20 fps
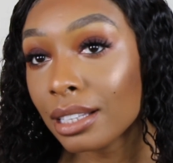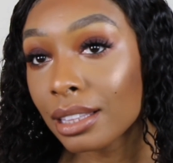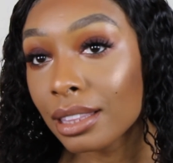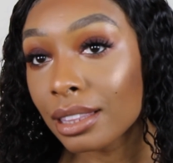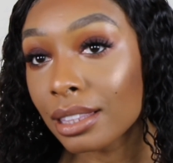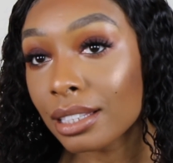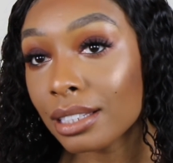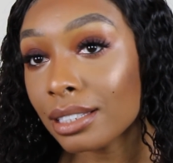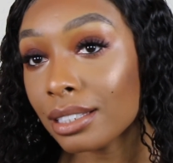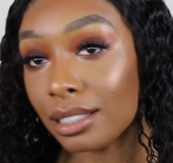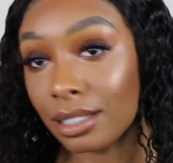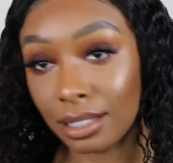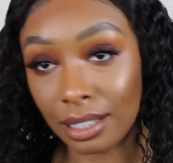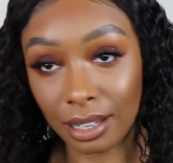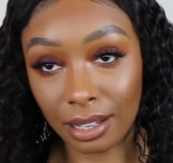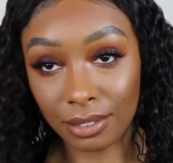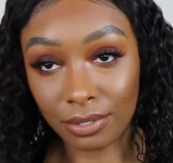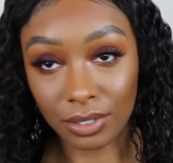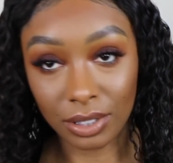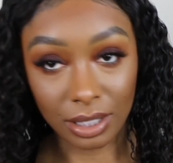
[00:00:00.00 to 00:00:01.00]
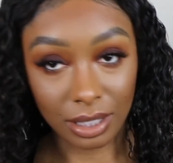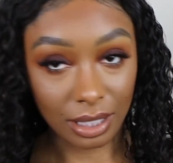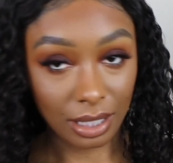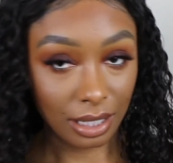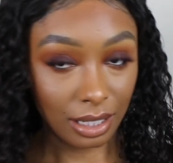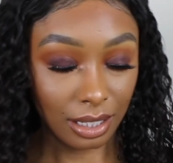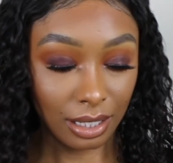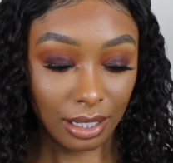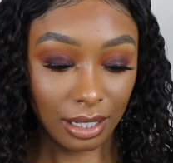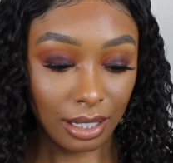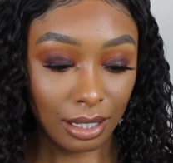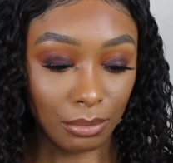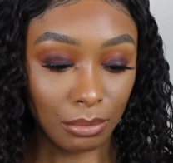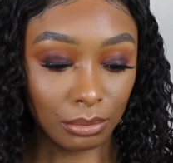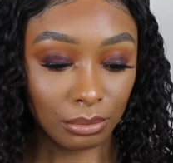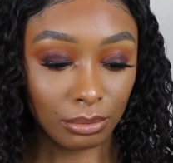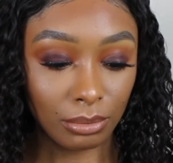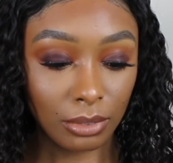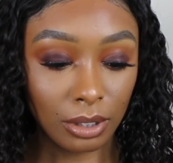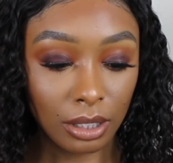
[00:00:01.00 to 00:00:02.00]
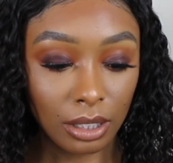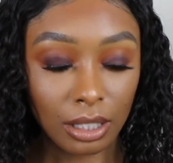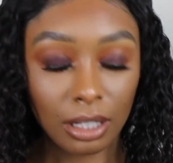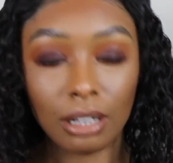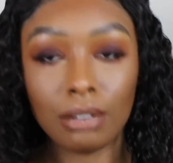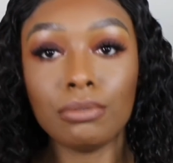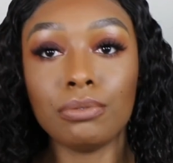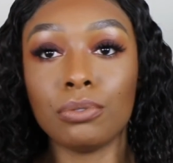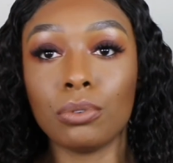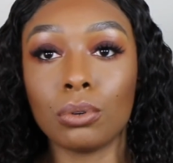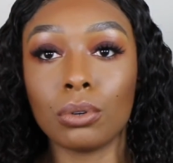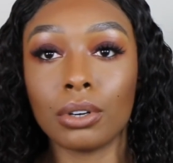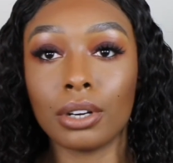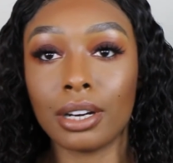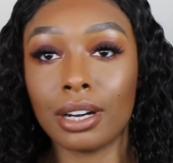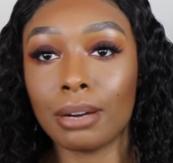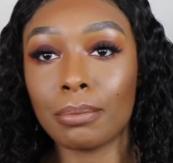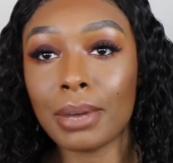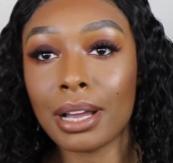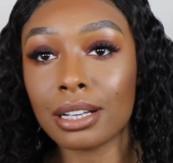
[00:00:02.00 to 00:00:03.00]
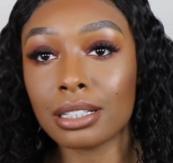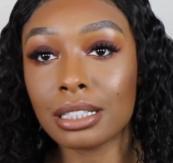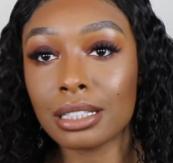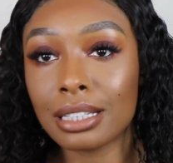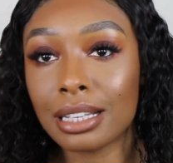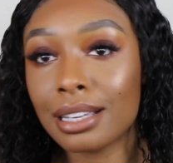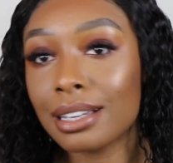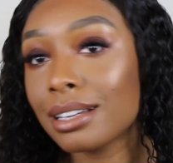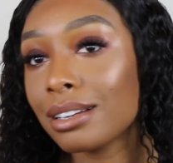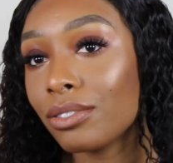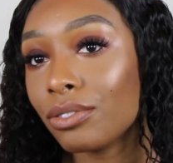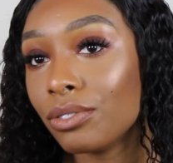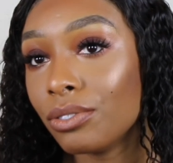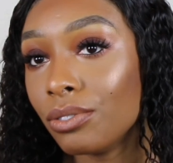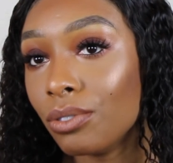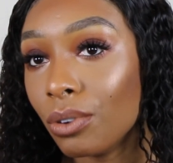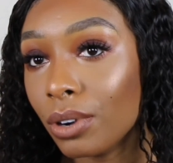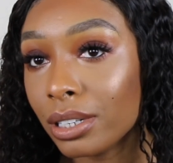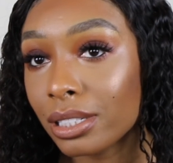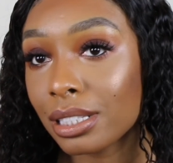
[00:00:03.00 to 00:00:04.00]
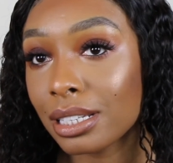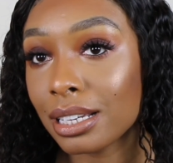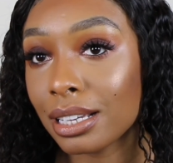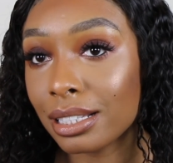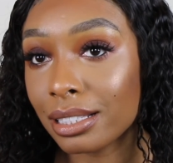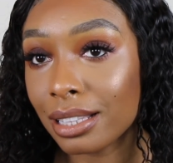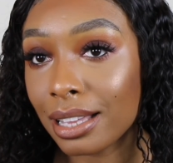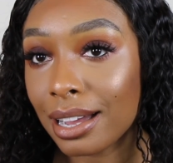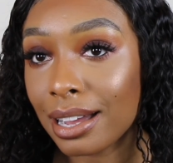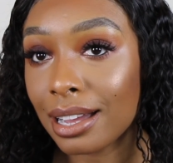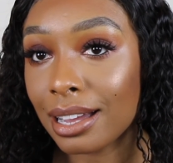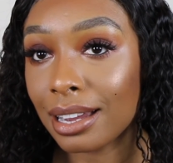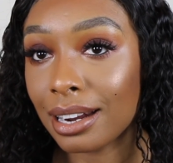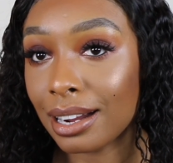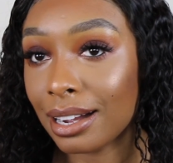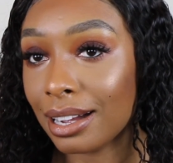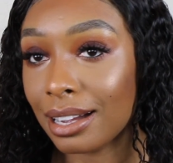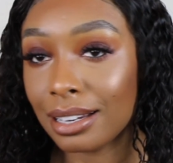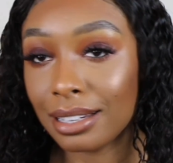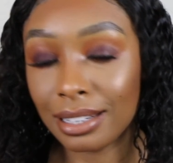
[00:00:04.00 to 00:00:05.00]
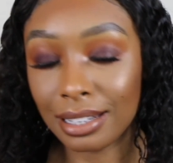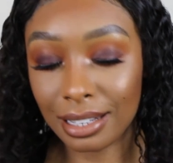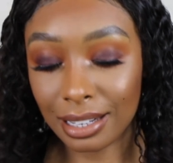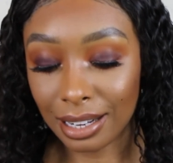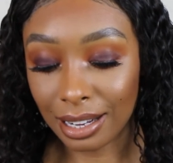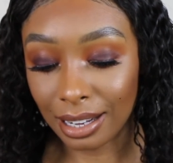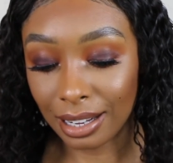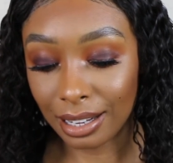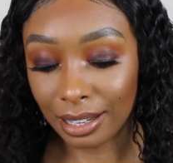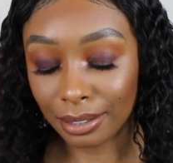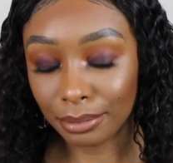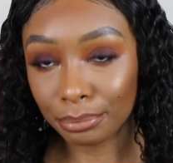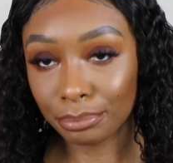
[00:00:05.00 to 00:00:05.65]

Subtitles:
This is everything, and I'm bored. I'm actually really glad I did not